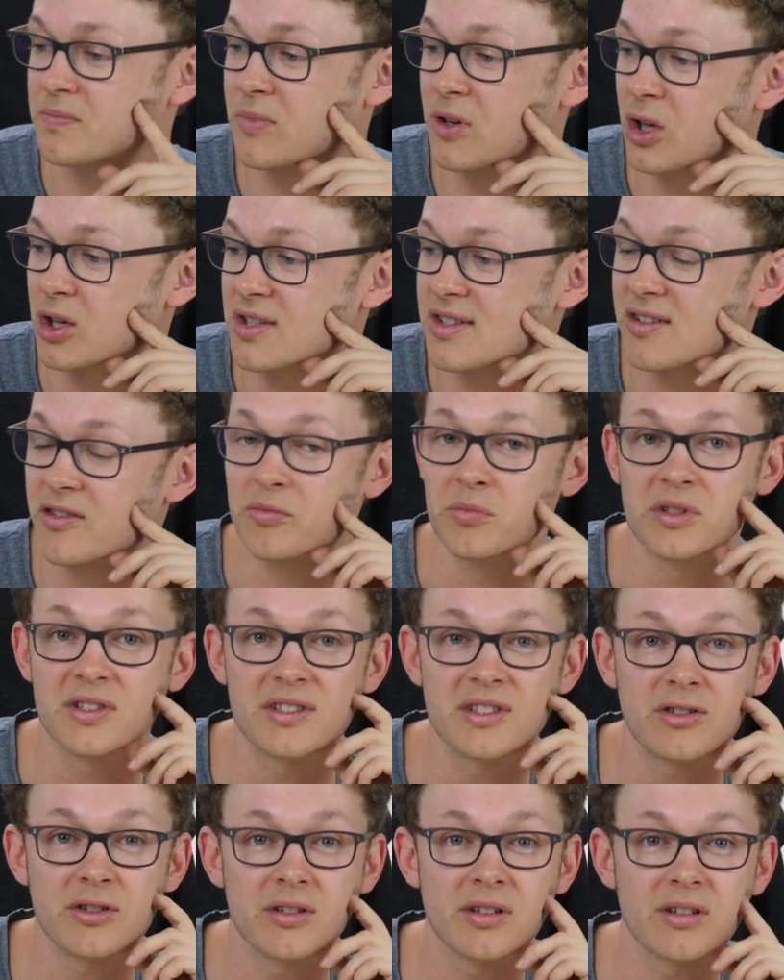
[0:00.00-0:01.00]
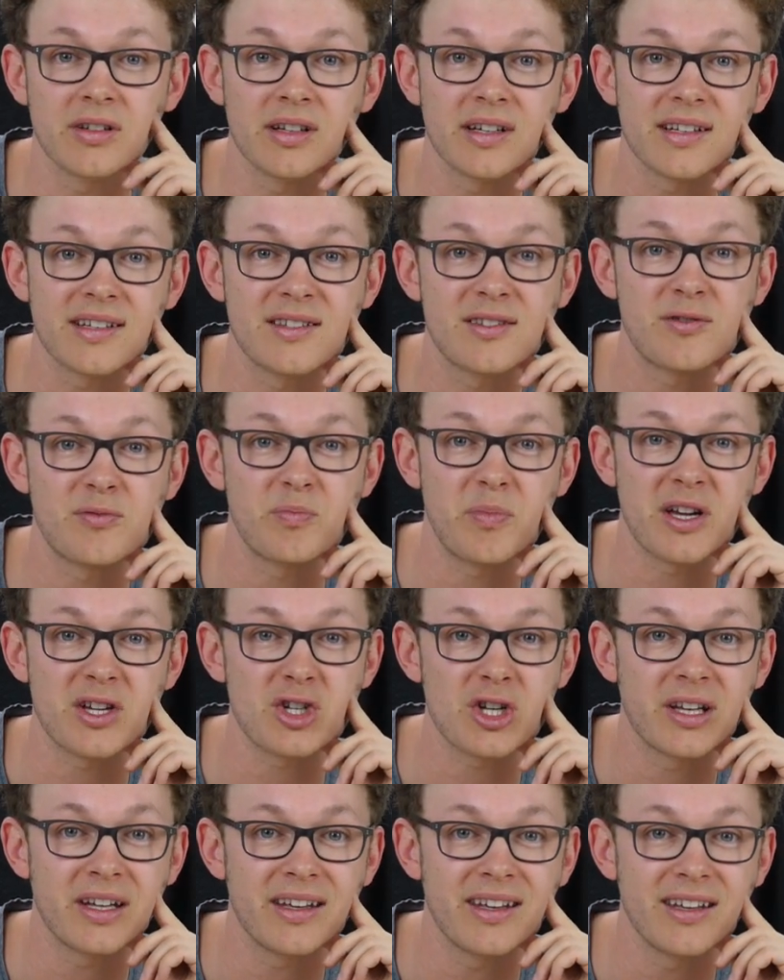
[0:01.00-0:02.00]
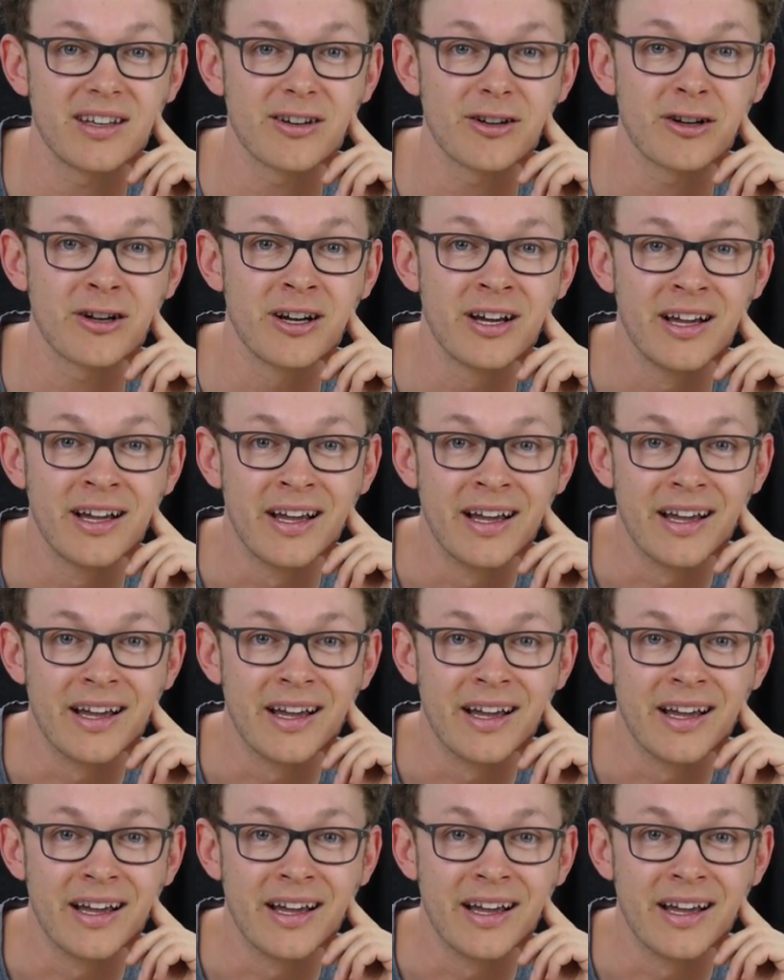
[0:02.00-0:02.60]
lots of material, especially here